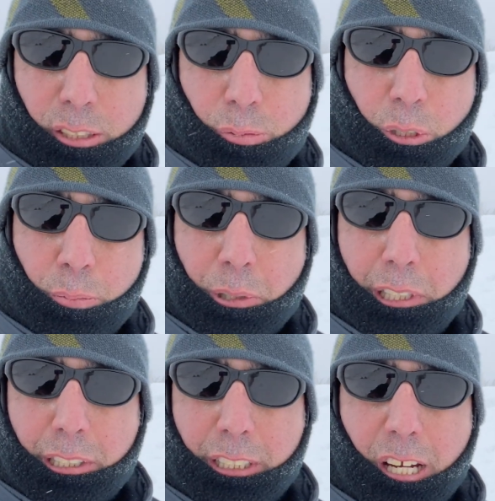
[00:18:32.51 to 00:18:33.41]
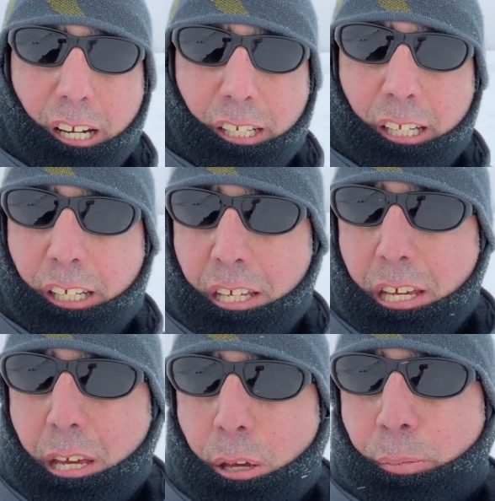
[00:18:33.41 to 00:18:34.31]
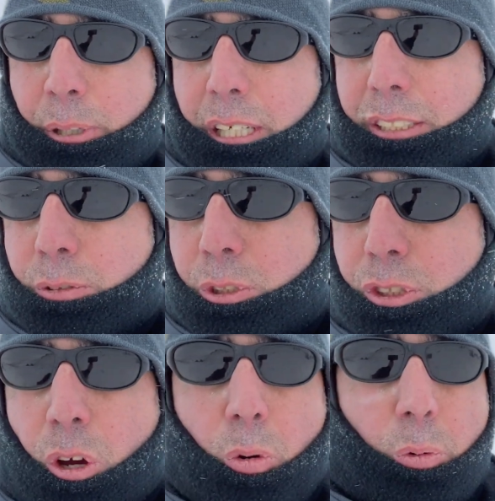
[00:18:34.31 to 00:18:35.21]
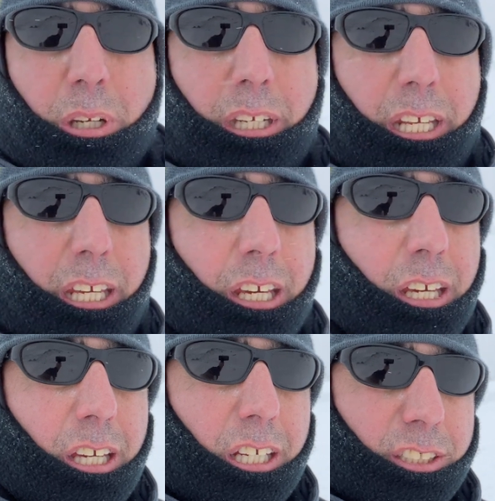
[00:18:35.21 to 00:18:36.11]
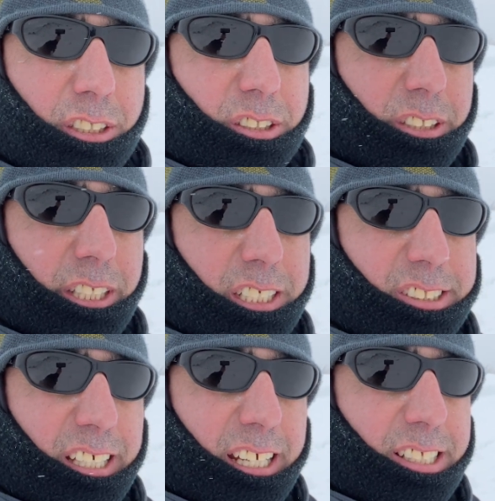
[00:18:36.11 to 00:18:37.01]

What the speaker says: were completely gone because it was so windy just on the other side of